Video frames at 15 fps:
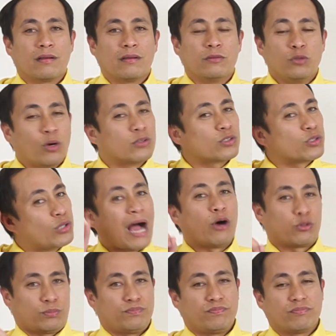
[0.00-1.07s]
Don't
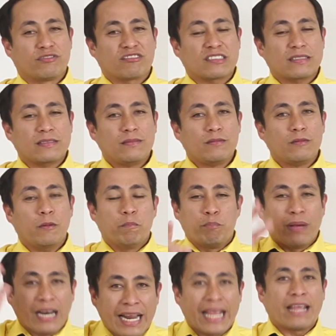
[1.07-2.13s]
doubt.
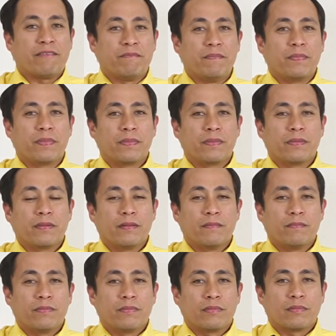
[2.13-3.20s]
Believe.
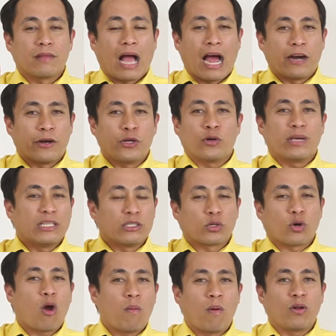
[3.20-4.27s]
Are you in
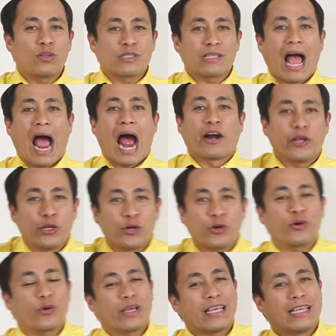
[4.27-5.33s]
troubles? Are
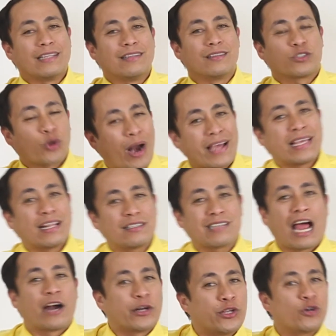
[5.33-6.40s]
you in trials?
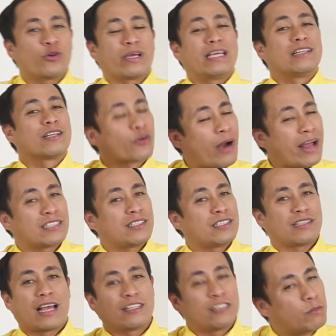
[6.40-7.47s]
Are you in
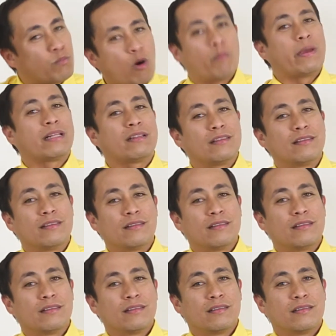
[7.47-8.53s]
crisis at the moment?
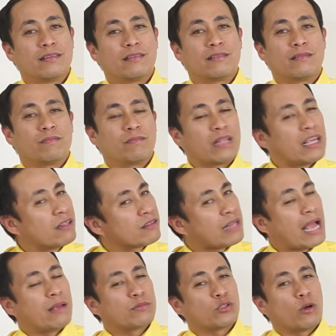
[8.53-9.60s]
In
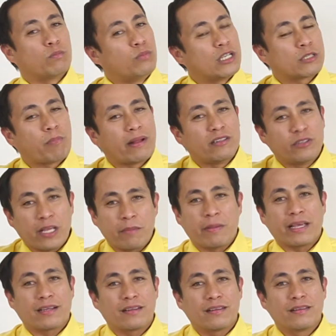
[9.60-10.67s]
times of this
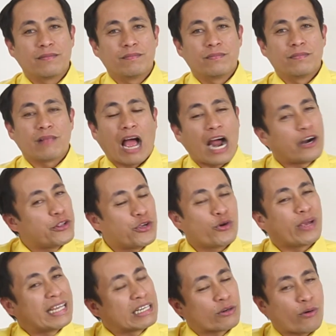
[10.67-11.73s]
pandemic, are you
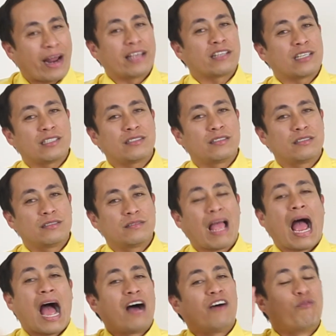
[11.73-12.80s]
in crisis?
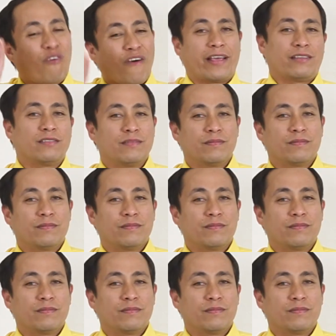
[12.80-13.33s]
Have faith.